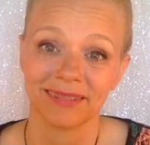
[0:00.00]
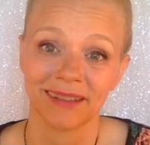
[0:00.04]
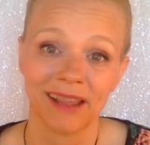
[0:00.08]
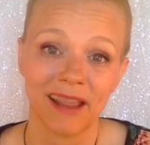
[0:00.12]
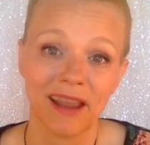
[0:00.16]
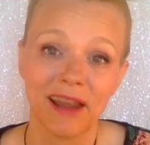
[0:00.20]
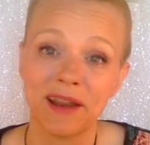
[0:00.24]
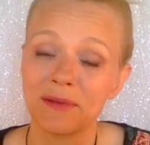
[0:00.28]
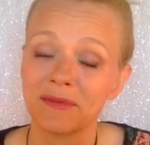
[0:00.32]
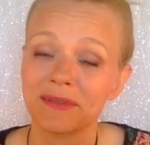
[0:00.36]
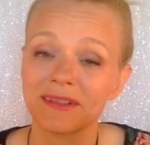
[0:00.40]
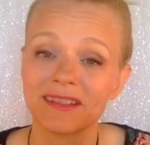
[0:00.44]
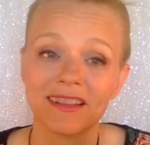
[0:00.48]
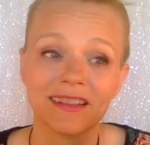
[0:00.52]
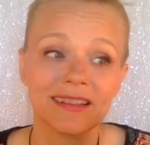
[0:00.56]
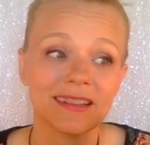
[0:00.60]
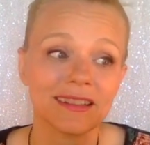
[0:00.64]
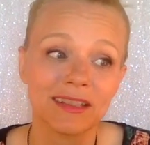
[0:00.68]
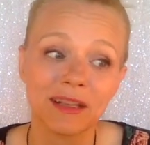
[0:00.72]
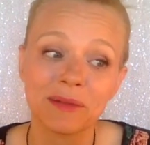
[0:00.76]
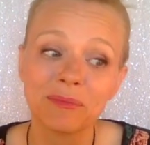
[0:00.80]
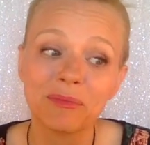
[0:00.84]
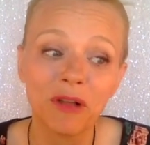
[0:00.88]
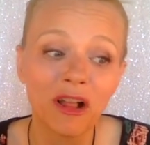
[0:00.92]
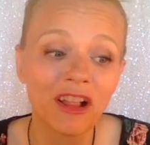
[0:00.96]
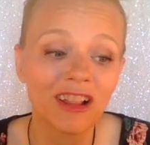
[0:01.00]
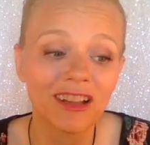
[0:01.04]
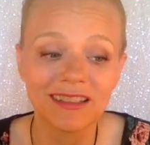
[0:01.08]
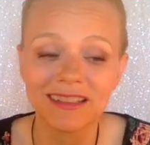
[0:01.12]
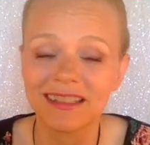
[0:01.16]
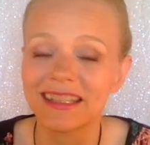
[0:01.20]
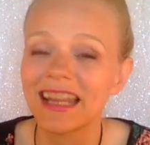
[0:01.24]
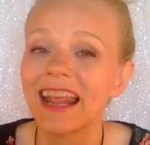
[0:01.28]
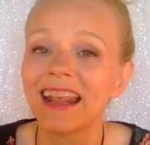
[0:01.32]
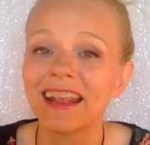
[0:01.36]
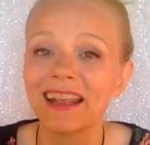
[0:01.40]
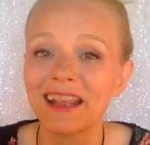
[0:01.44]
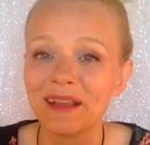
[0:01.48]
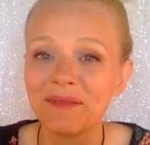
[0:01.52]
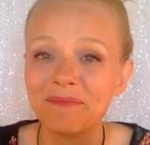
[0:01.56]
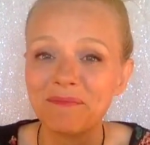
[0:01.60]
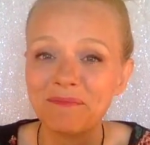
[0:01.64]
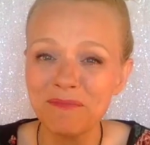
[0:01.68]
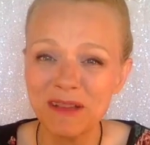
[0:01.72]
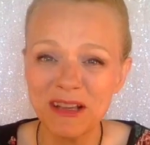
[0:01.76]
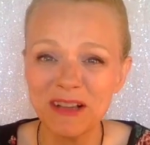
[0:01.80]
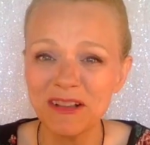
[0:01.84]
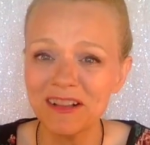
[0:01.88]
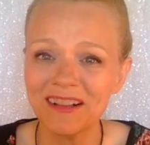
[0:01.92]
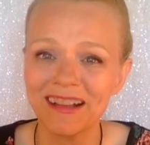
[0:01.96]
And it was as simple as taking
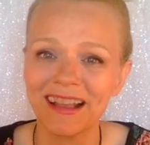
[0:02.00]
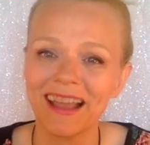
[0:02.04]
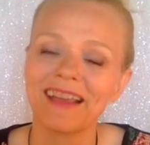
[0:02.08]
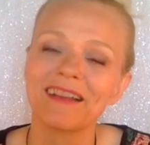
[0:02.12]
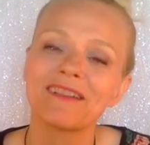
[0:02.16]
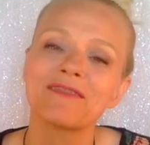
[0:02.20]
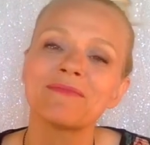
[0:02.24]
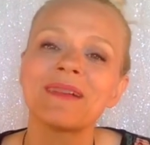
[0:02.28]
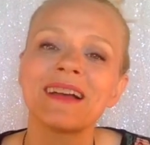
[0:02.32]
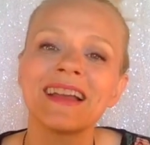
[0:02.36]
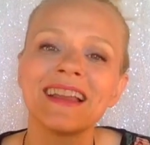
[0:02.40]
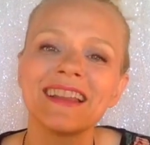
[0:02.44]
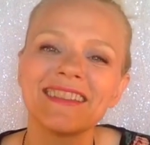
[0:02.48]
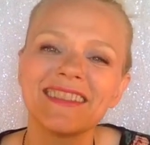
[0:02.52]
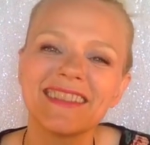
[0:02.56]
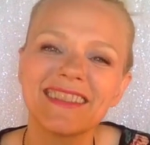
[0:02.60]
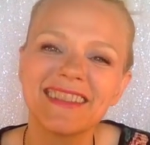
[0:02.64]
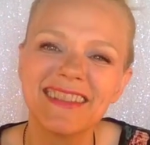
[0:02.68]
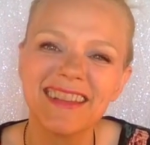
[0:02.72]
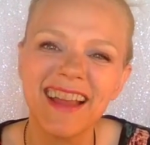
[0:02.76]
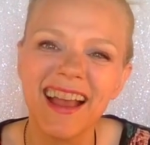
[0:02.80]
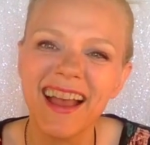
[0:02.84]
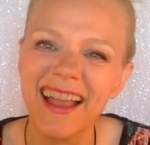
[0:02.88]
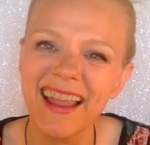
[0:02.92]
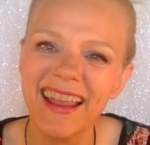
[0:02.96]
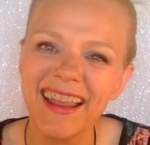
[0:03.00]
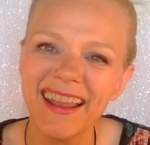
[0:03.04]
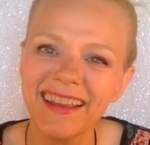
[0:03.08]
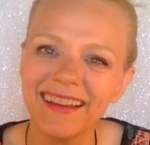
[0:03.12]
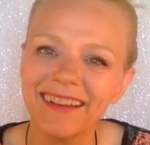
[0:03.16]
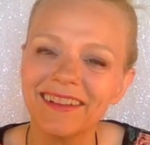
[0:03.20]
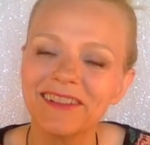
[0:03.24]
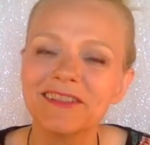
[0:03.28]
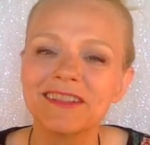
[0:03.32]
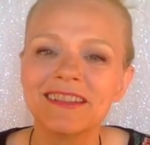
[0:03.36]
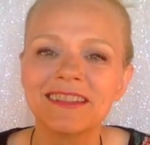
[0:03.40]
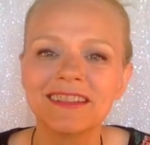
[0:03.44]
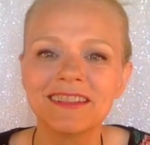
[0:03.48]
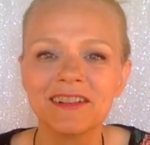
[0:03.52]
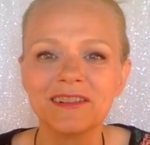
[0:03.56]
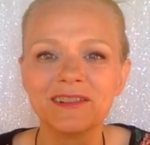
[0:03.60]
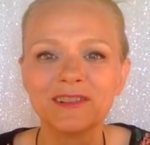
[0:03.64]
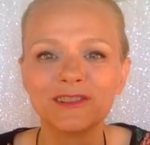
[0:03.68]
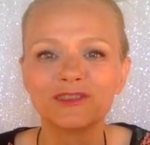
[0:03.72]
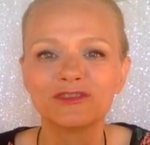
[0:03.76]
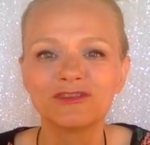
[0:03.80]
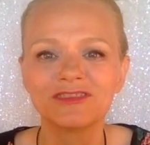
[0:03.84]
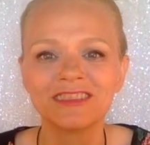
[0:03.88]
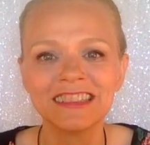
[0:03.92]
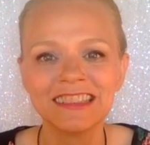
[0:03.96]
milk out of my diet. It was so
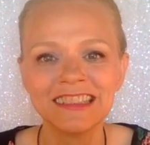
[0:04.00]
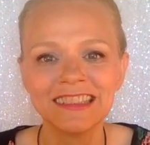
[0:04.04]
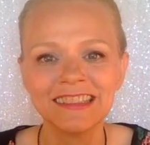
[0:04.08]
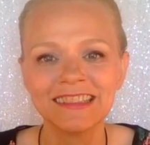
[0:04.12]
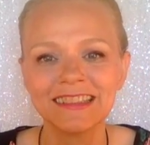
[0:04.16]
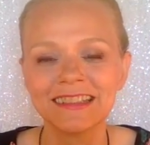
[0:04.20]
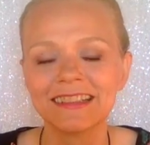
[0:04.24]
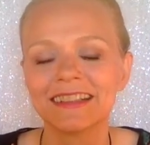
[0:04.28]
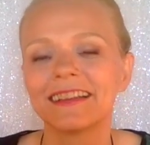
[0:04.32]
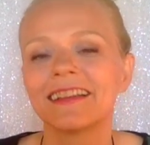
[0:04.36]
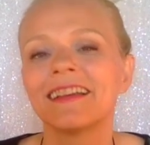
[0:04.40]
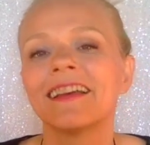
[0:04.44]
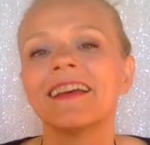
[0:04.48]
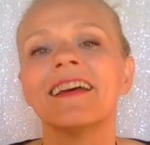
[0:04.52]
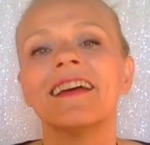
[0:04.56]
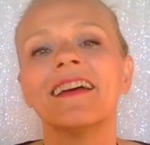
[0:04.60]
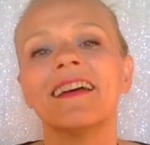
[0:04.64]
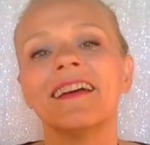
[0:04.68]
crazy.